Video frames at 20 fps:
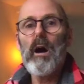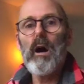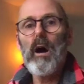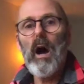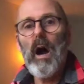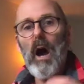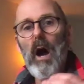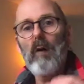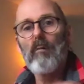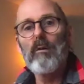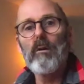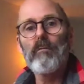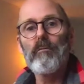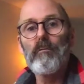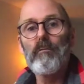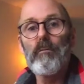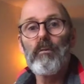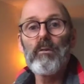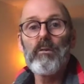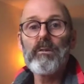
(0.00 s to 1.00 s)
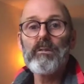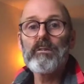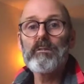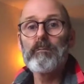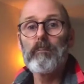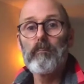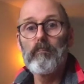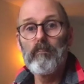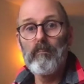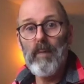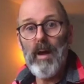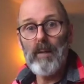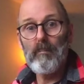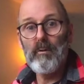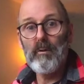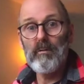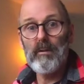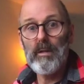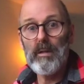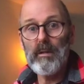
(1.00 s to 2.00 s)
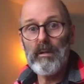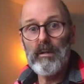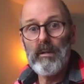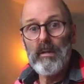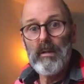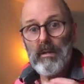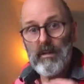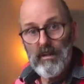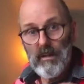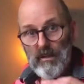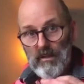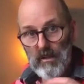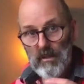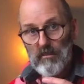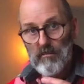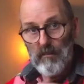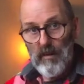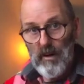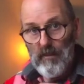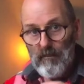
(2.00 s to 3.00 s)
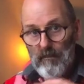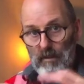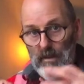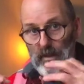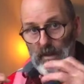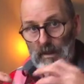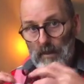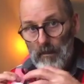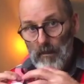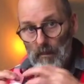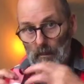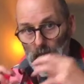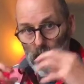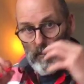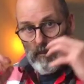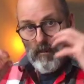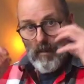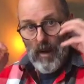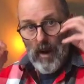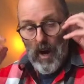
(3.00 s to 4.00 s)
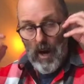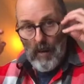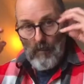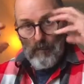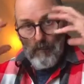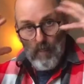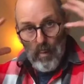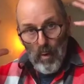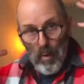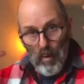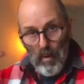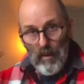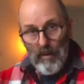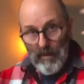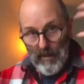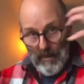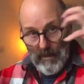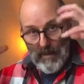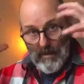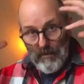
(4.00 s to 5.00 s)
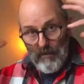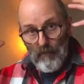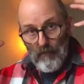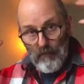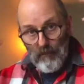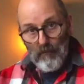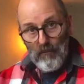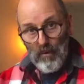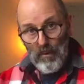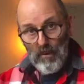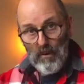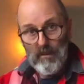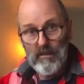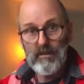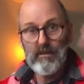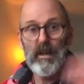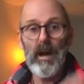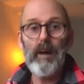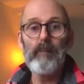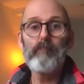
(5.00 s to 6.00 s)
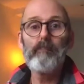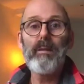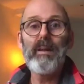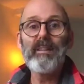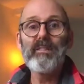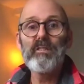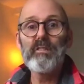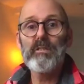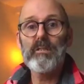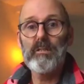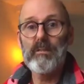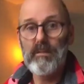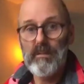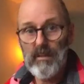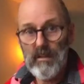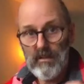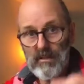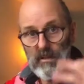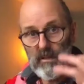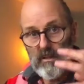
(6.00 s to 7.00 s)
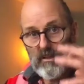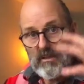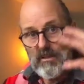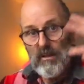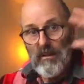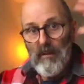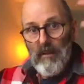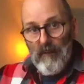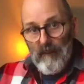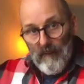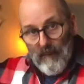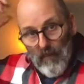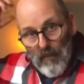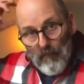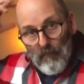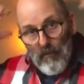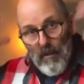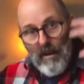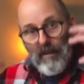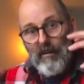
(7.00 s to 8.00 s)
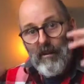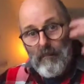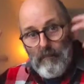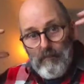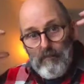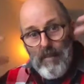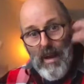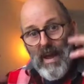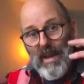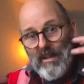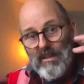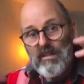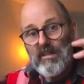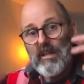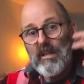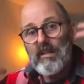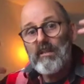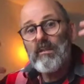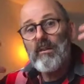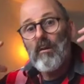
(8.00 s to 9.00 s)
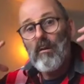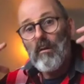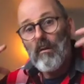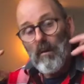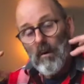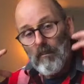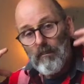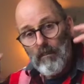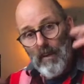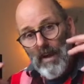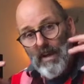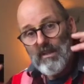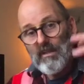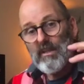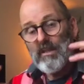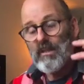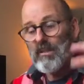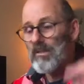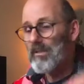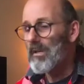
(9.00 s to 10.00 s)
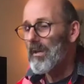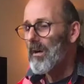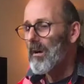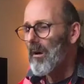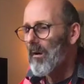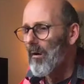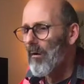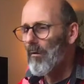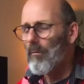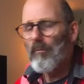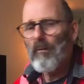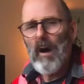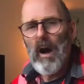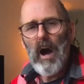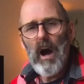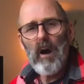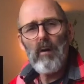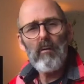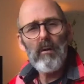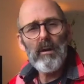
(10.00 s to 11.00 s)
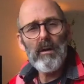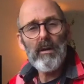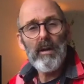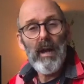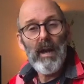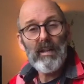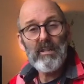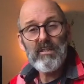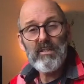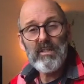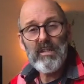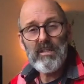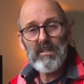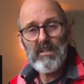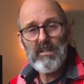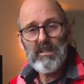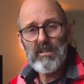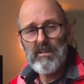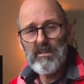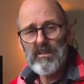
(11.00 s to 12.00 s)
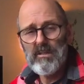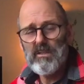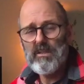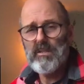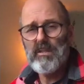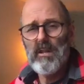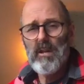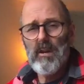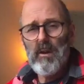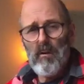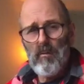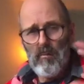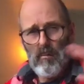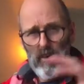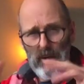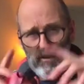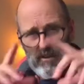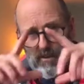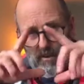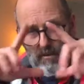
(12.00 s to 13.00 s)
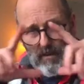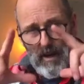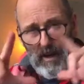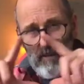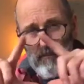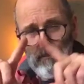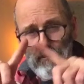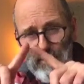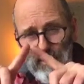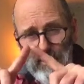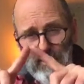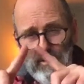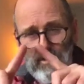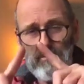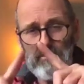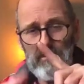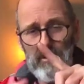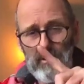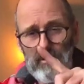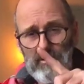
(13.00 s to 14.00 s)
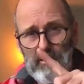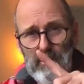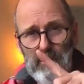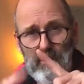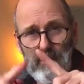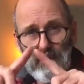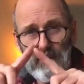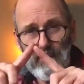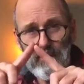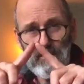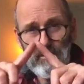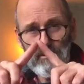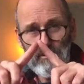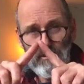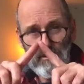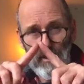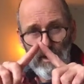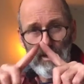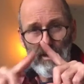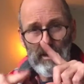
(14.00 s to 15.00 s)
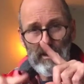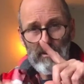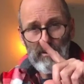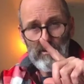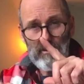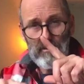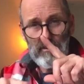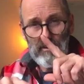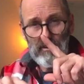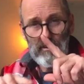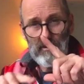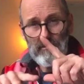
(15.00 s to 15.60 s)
our first memory. This is when we are born in the 3rd dimension. This is the very basics of our existence. Once you have this structure, this triangular